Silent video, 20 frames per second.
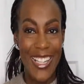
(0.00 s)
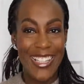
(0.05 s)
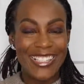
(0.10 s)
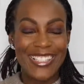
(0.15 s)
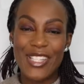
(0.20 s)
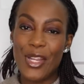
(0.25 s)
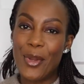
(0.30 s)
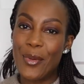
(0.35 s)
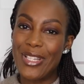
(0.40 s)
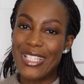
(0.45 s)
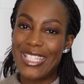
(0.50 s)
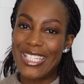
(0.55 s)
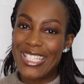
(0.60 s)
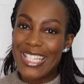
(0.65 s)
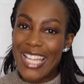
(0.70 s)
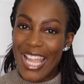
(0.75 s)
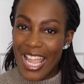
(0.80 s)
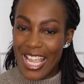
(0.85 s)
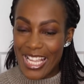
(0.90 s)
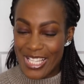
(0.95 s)
So in
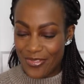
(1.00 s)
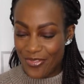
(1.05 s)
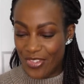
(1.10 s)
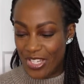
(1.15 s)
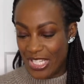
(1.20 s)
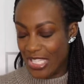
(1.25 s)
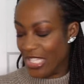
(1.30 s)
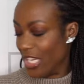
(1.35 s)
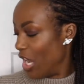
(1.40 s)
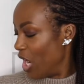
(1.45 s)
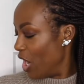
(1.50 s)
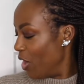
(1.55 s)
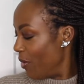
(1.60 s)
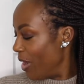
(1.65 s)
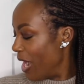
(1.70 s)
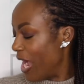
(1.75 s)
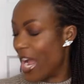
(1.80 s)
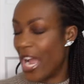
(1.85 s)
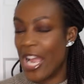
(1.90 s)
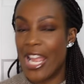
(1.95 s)
today's video
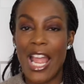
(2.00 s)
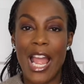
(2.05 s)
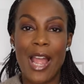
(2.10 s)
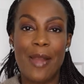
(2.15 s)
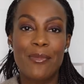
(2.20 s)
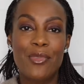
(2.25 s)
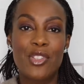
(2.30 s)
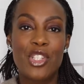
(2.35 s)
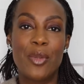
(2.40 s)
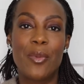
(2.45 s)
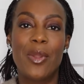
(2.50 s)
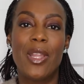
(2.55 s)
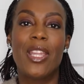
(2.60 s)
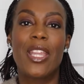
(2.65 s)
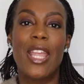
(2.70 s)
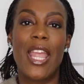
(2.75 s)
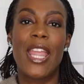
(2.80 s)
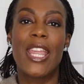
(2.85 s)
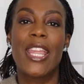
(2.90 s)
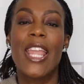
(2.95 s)
I am doing
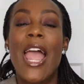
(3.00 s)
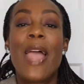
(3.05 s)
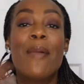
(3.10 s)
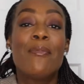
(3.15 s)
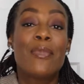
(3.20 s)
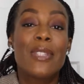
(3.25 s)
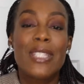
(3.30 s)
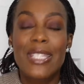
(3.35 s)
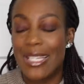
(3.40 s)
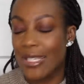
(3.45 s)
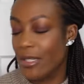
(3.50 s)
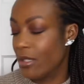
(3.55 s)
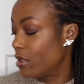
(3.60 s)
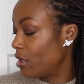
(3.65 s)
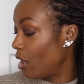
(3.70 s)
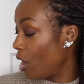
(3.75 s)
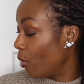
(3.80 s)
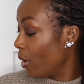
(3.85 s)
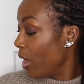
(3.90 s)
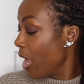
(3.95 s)
a empties,
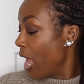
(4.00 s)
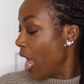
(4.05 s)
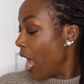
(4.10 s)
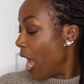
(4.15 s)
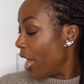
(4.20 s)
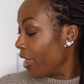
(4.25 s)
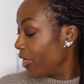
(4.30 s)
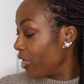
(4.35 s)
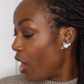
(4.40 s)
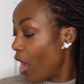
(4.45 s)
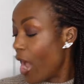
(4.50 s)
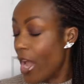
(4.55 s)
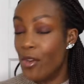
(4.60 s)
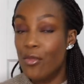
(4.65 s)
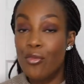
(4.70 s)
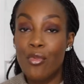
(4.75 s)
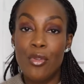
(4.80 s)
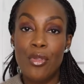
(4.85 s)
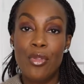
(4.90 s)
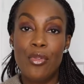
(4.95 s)
so I thought I'd
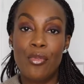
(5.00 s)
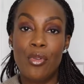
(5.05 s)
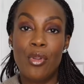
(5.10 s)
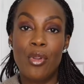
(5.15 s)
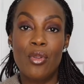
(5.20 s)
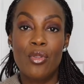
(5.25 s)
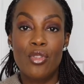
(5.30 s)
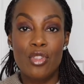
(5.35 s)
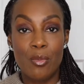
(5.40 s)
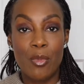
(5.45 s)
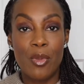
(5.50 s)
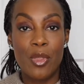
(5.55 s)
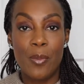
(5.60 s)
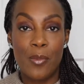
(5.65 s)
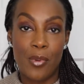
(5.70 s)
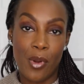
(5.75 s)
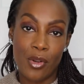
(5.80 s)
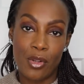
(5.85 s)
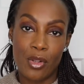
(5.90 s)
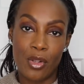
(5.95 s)
run through some of the
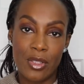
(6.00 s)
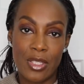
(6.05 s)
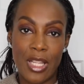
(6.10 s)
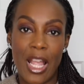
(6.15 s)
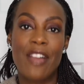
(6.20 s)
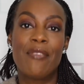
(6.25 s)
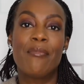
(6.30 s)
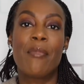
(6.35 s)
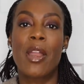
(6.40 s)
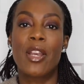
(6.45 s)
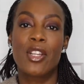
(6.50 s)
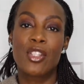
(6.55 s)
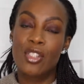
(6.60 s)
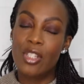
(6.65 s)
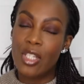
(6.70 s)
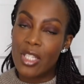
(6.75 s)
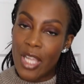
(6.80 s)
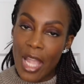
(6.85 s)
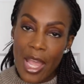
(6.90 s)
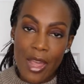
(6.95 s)
products that I've managed
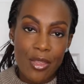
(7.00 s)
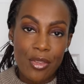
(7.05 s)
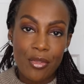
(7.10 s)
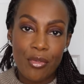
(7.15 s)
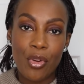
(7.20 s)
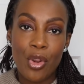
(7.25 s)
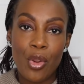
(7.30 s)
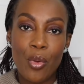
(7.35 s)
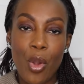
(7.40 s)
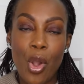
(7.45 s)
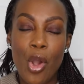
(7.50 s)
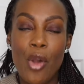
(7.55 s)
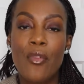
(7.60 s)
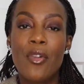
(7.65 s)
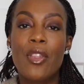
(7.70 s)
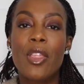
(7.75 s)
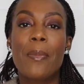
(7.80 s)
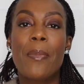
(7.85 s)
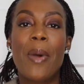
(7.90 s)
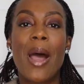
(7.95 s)
to get through over
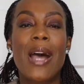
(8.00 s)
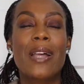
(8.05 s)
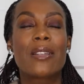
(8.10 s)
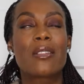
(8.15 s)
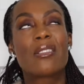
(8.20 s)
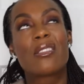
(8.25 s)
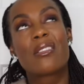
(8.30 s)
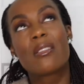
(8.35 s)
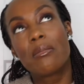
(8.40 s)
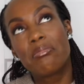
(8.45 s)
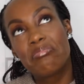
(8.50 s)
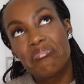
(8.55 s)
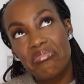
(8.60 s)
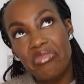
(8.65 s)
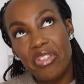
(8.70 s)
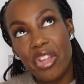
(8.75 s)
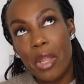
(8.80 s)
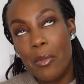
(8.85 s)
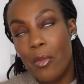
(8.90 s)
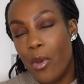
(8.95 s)
the past
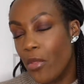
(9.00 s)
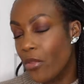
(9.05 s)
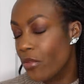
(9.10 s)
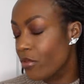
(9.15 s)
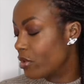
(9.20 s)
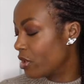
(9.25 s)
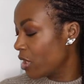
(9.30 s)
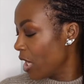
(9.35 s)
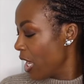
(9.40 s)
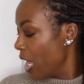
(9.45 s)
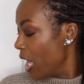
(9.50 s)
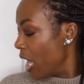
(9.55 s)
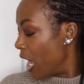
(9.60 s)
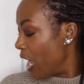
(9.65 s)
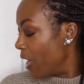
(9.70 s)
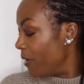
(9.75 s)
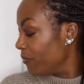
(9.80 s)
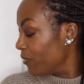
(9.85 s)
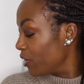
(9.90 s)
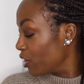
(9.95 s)
few months.
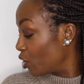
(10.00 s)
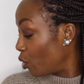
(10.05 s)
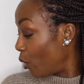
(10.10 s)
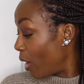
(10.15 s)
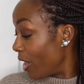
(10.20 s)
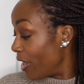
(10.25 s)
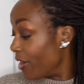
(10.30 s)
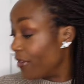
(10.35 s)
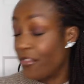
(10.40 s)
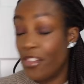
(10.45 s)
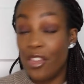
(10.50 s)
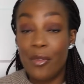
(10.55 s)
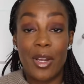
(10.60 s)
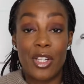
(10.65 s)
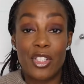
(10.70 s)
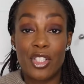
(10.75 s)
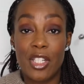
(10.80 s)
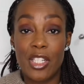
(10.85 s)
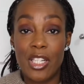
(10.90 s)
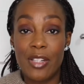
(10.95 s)
There's quite a few
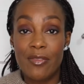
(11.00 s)
actually.